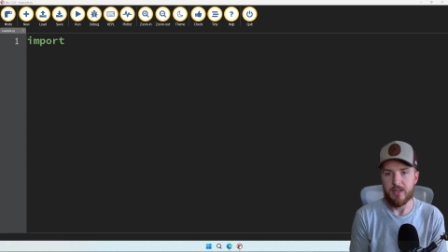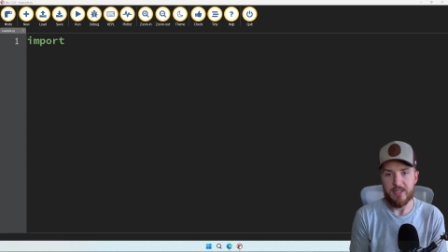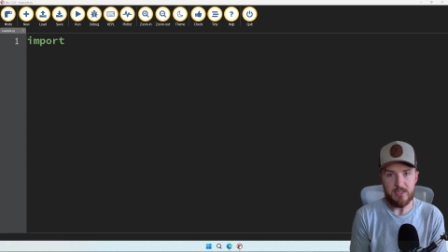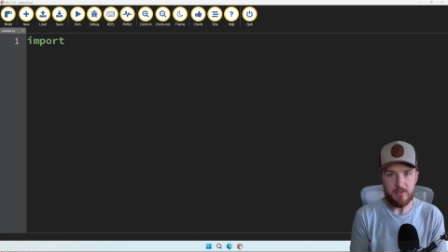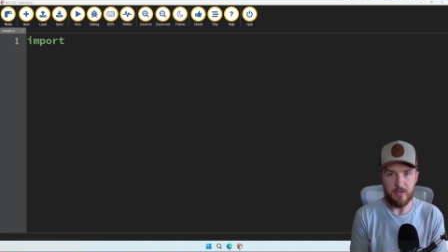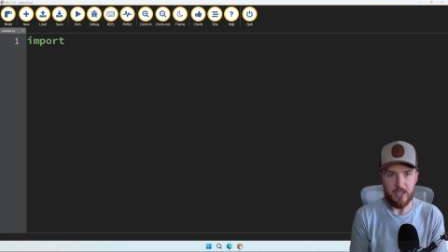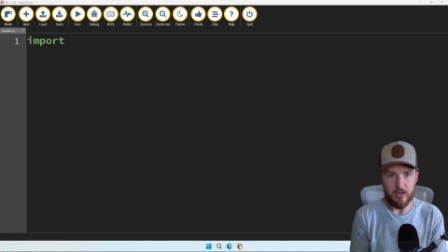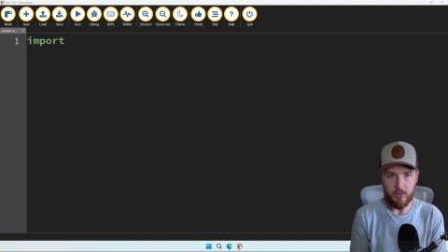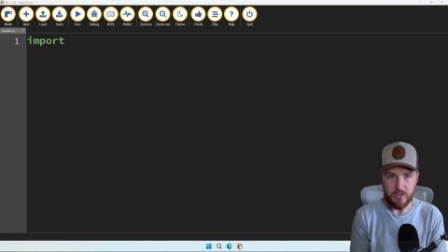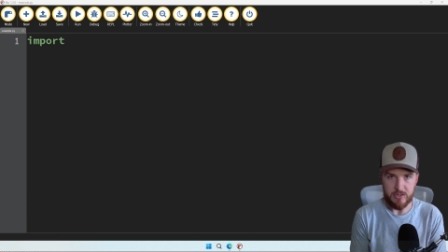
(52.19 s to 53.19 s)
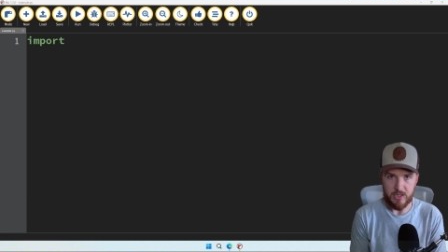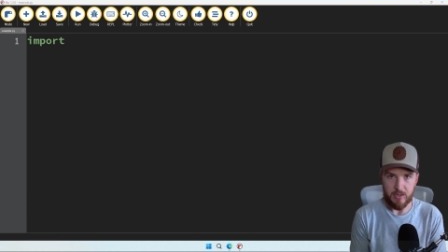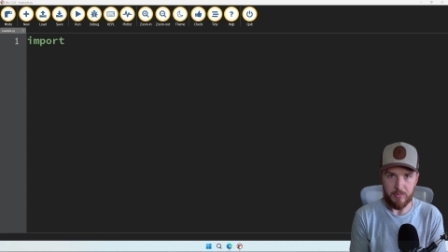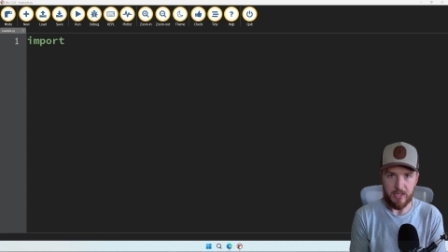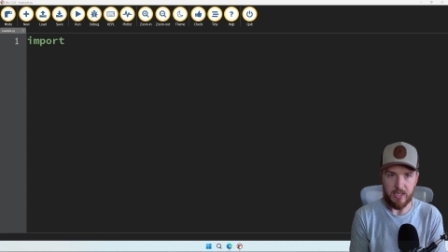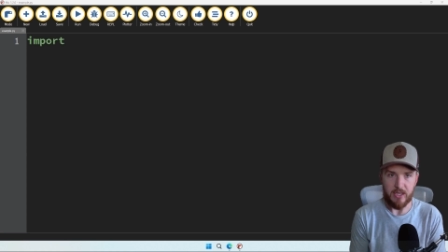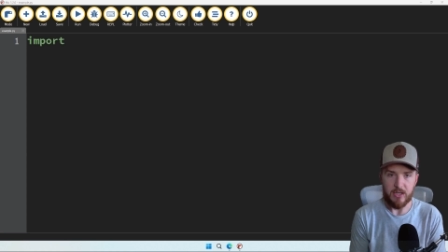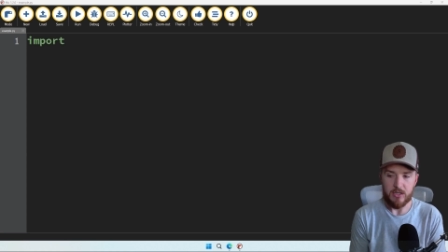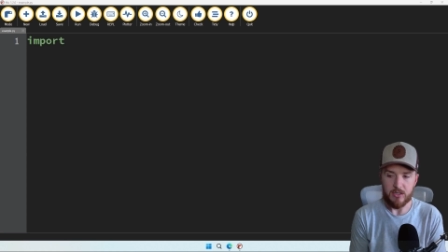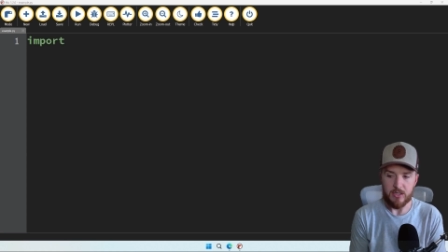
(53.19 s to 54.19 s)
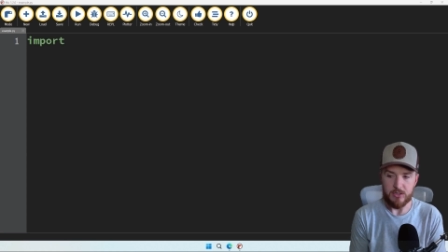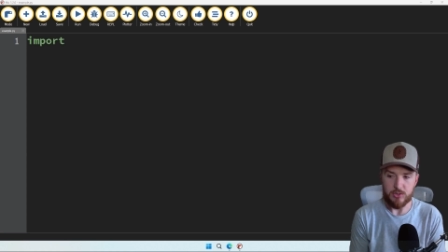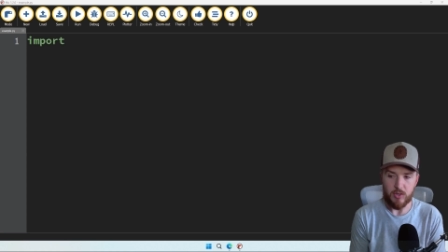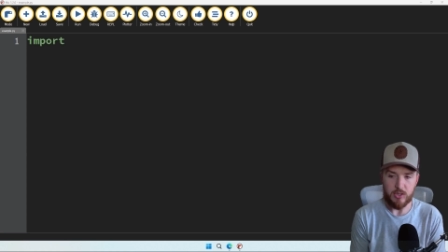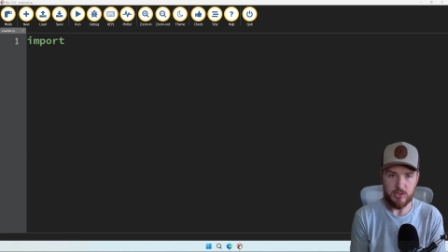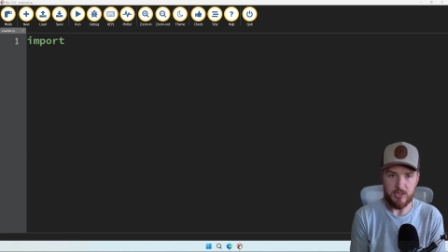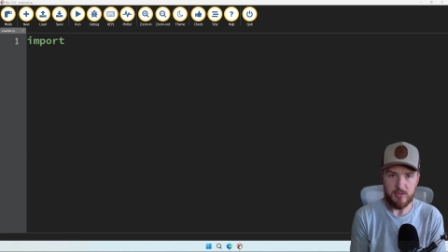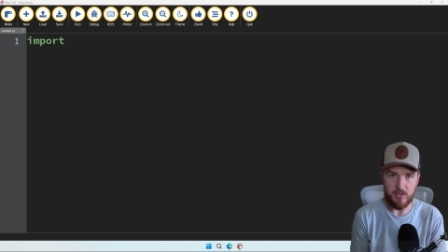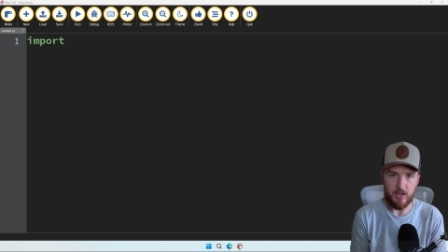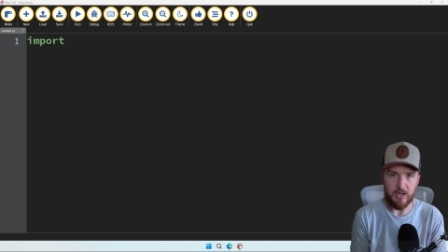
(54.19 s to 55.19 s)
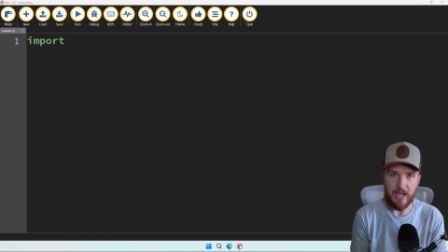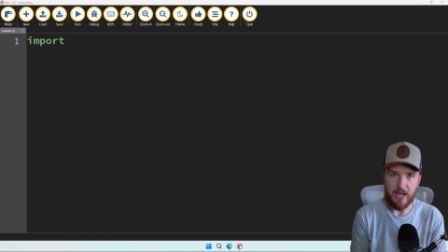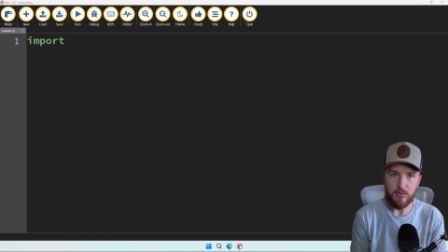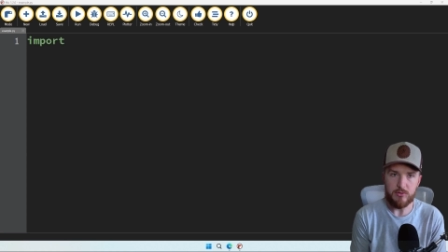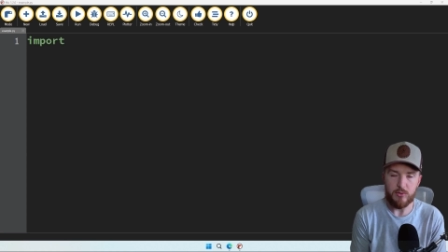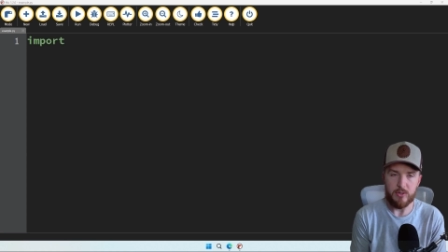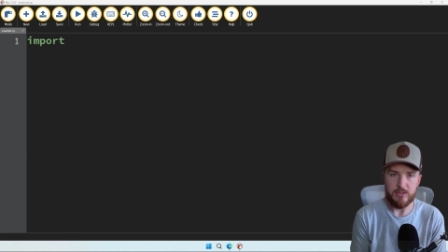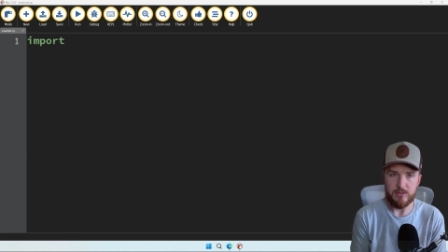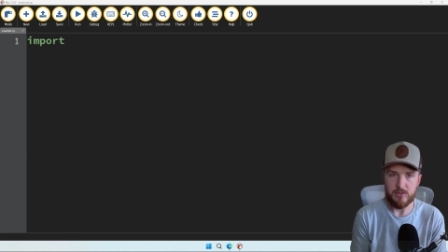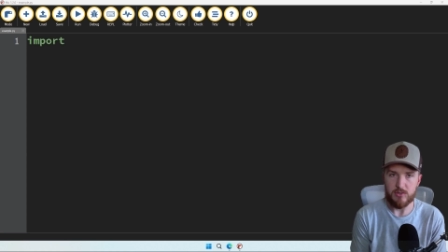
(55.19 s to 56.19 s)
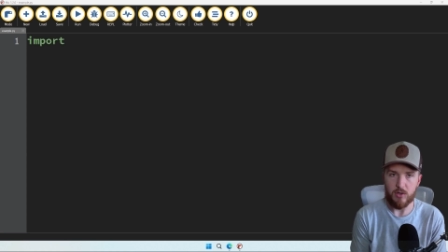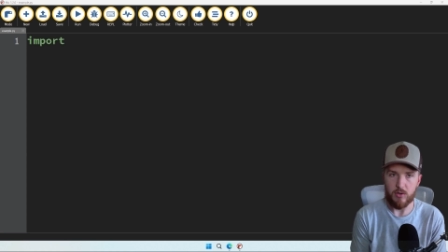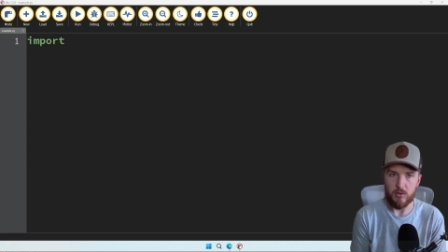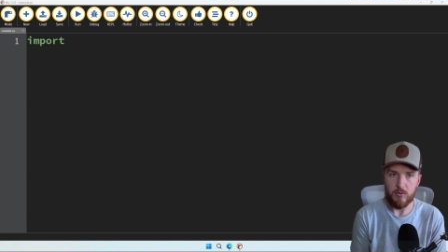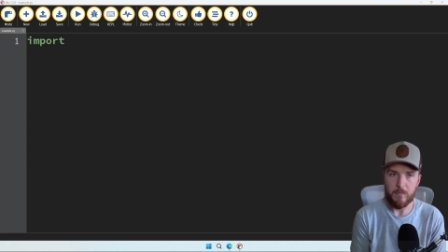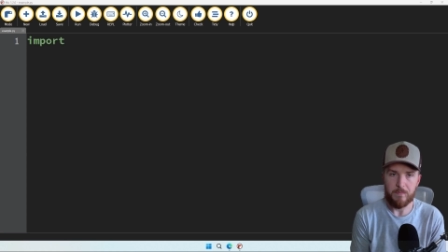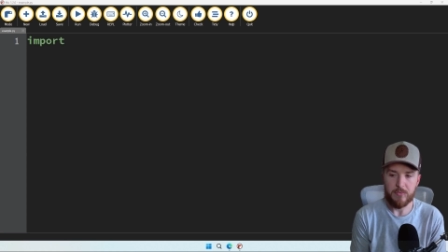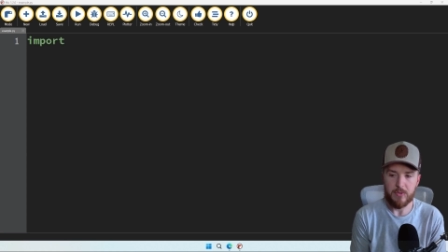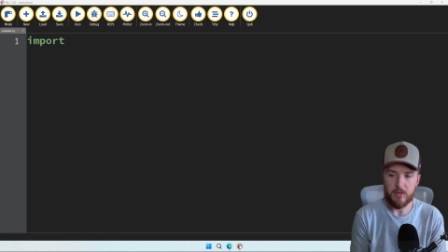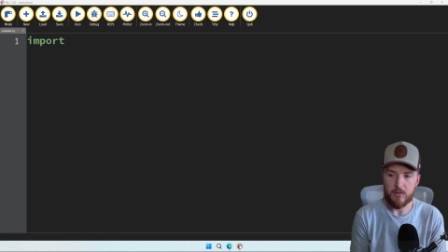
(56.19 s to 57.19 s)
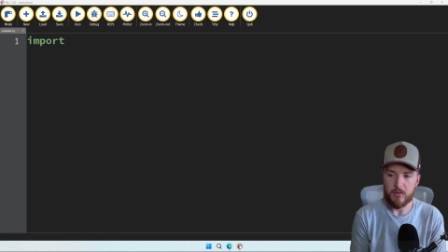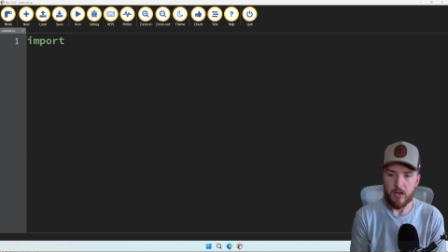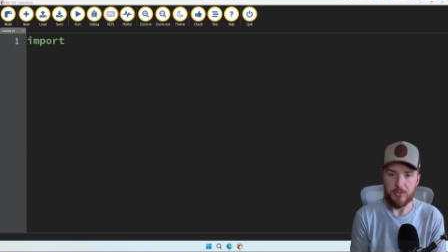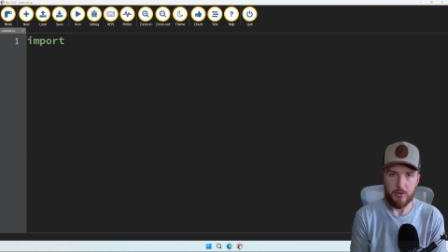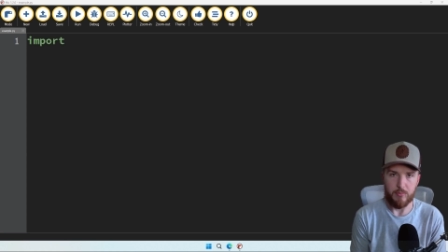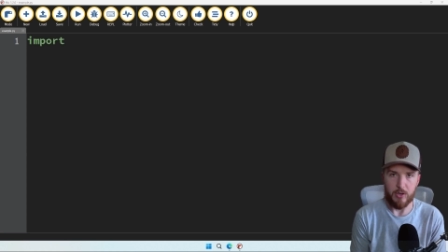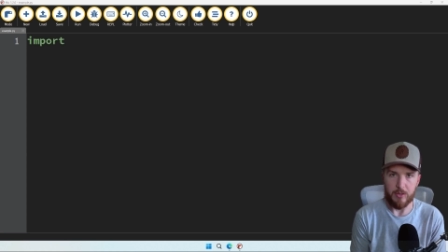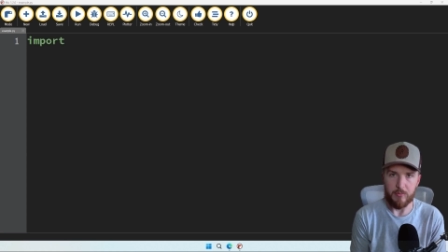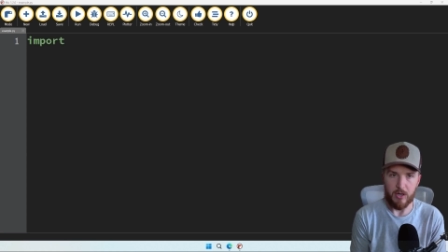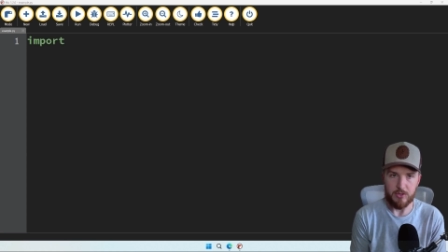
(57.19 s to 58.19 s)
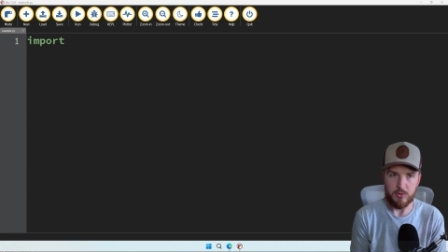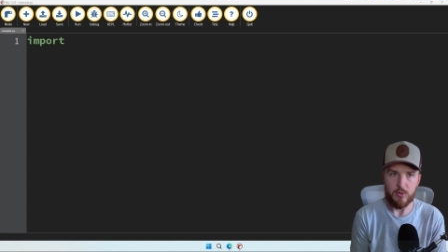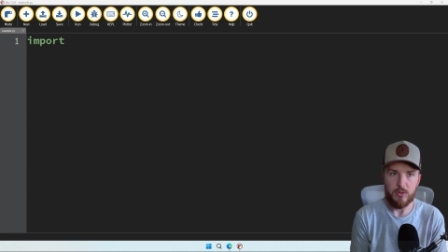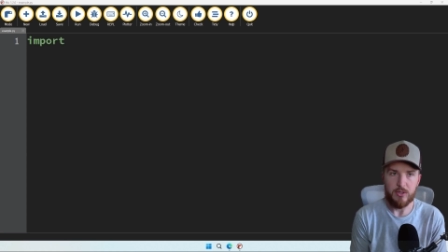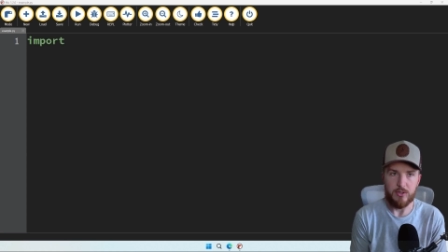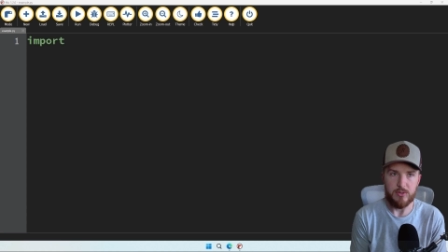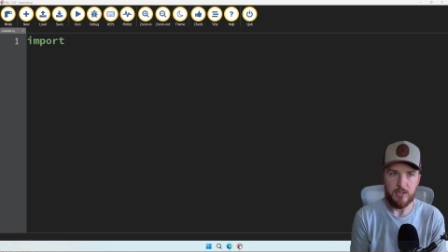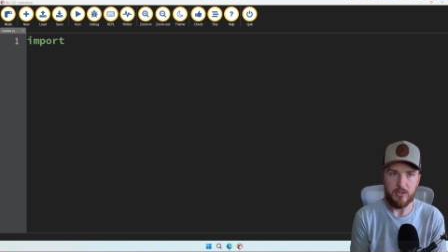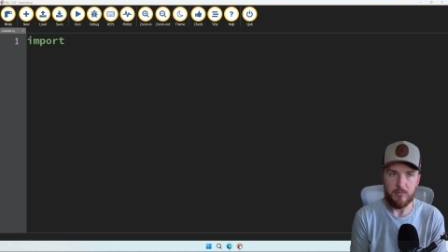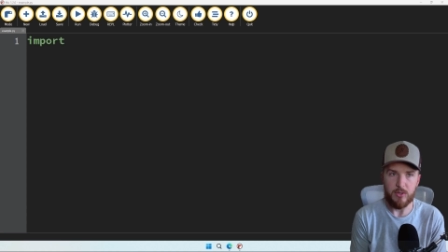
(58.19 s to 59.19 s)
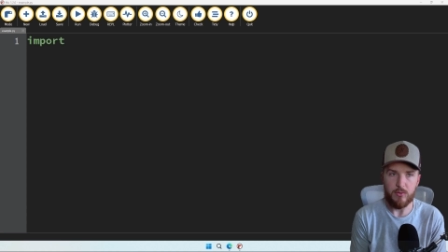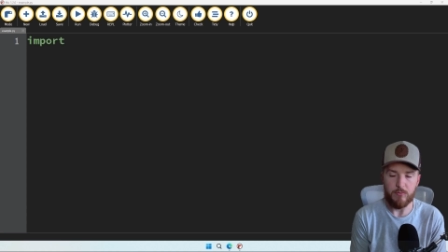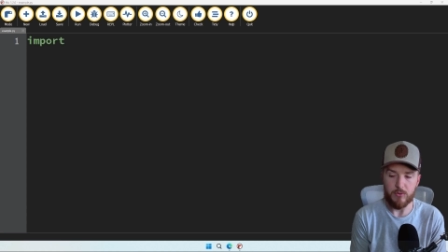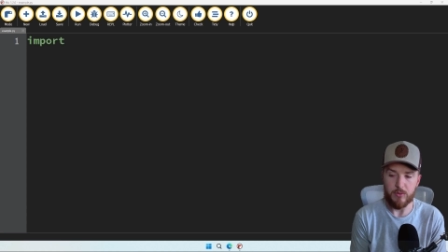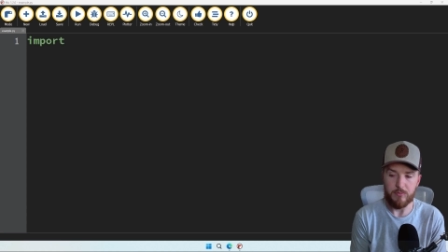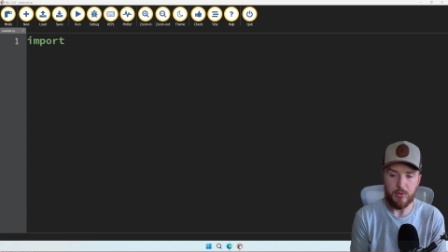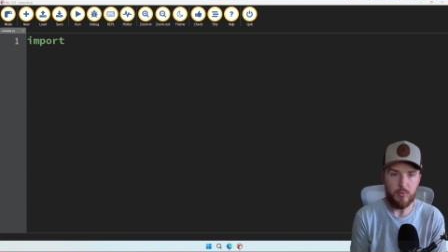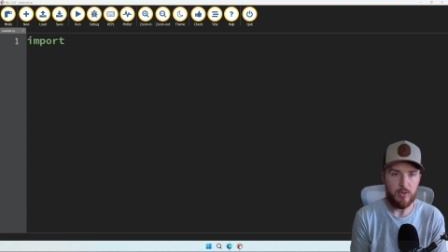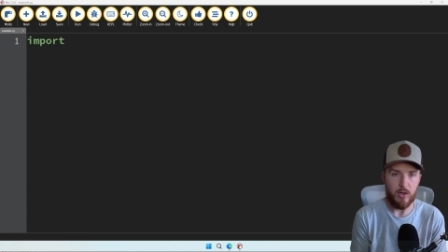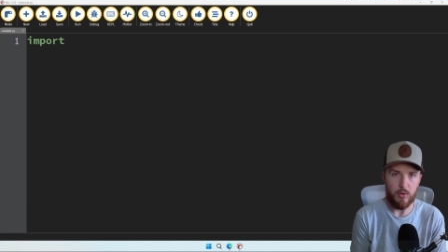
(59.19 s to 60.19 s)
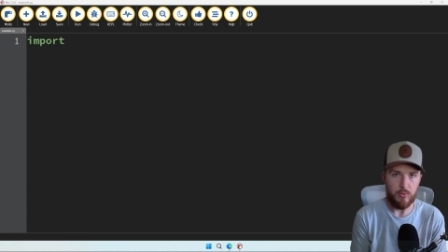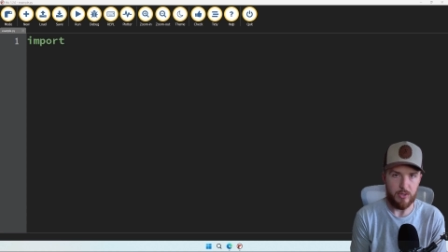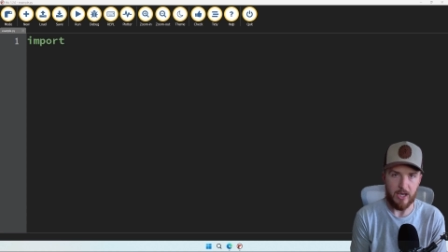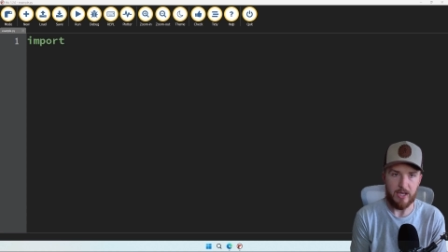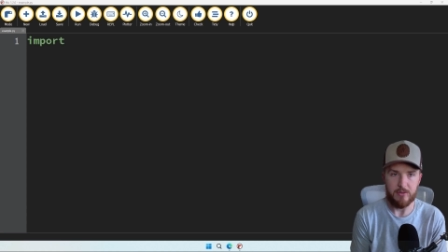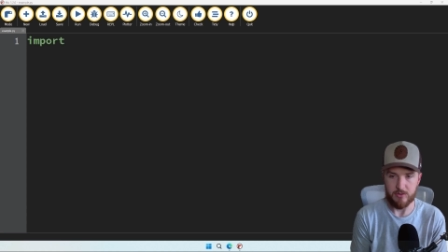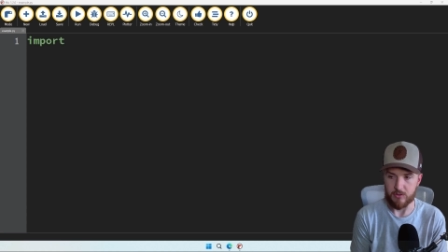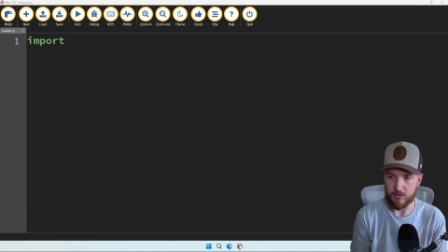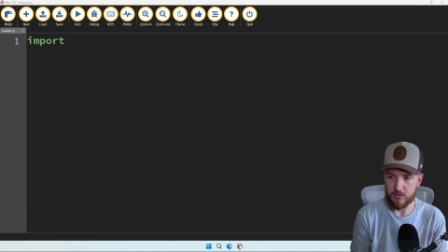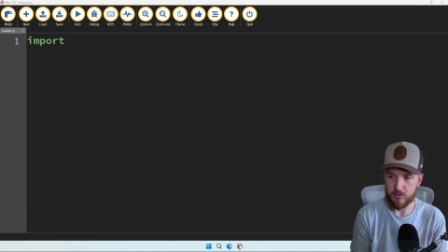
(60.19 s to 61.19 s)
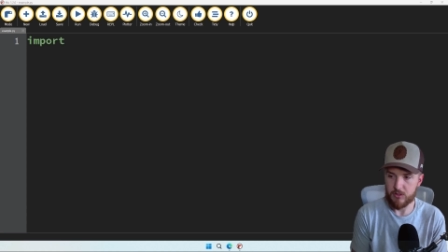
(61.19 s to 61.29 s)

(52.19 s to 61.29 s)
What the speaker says: This video is going to be instructions on how to install a third-party module using the Mu code editor.